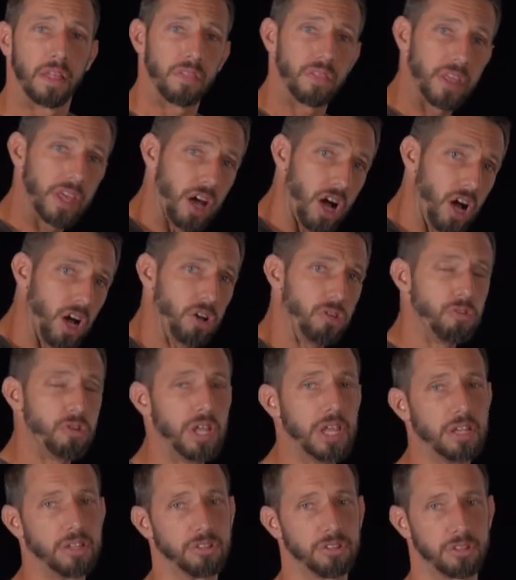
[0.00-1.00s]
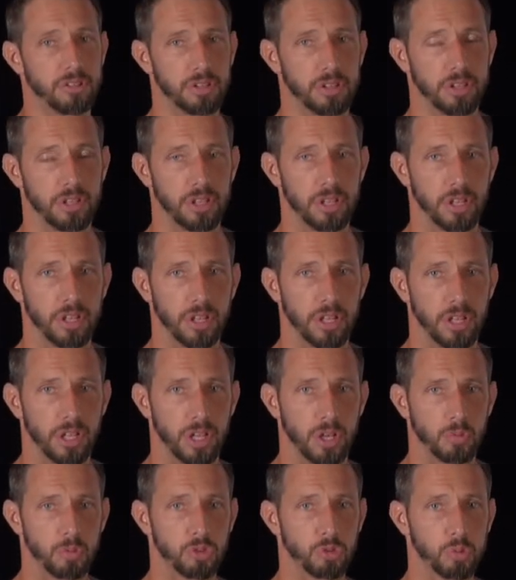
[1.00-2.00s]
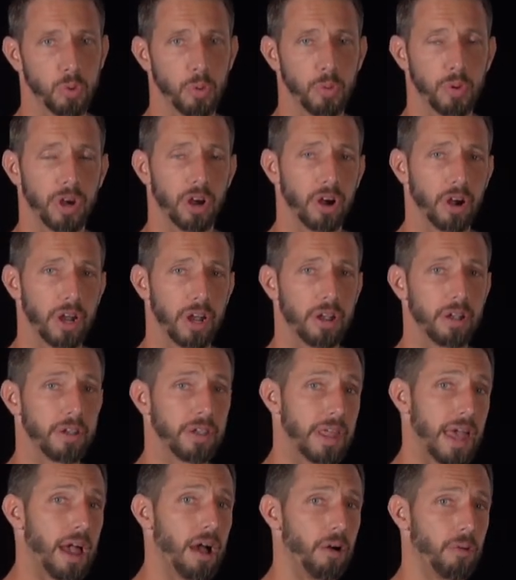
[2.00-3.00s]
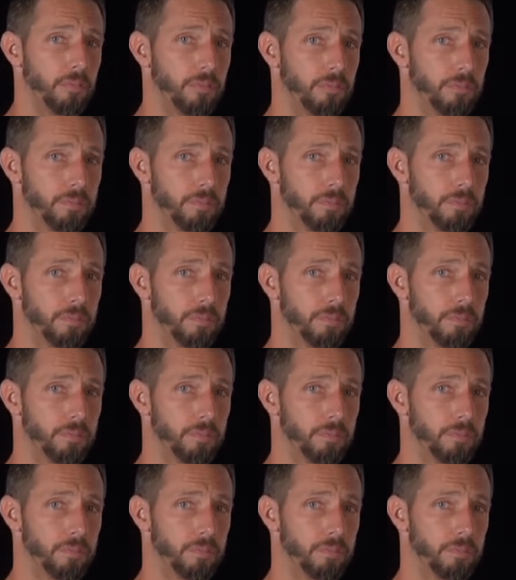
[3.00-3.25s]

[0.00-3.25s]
the unreached, which is where we are now?